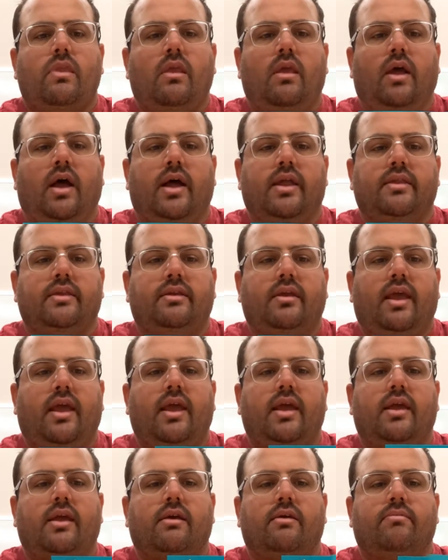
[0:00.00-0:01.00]
on the
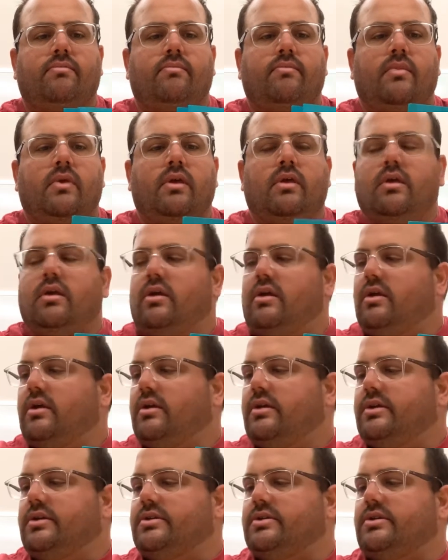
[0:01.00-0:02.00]
tag.
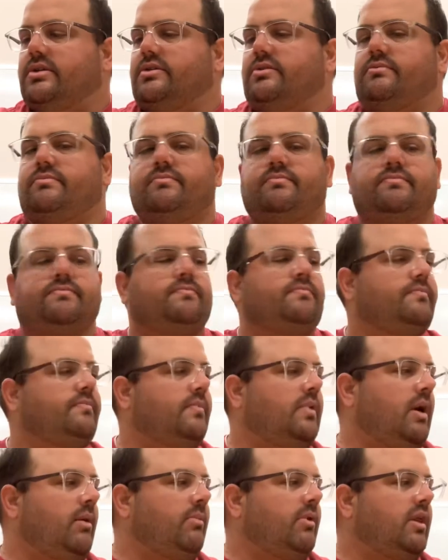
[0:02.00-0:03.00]
So
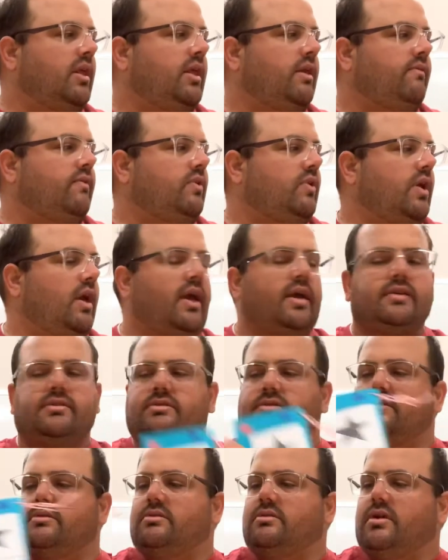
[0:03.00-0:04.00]
I'm going to give you guys
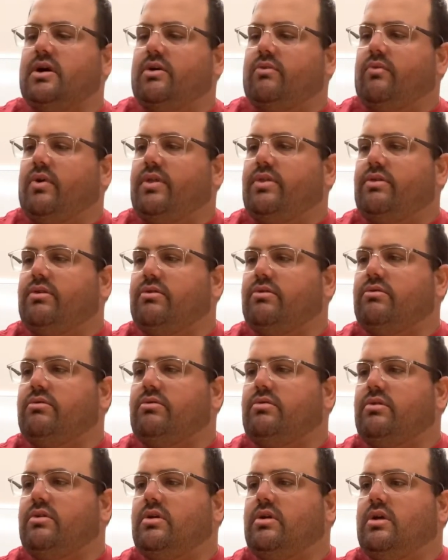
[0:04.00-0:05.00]
a run through
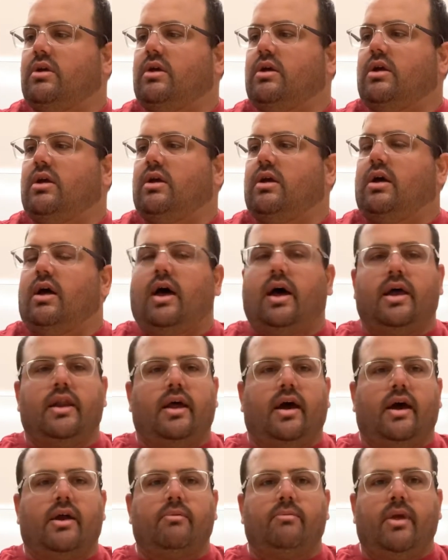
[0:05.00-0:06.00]
on
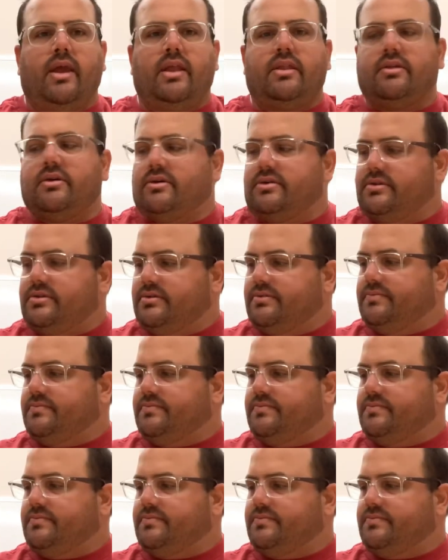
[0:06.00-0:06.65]
how to make those.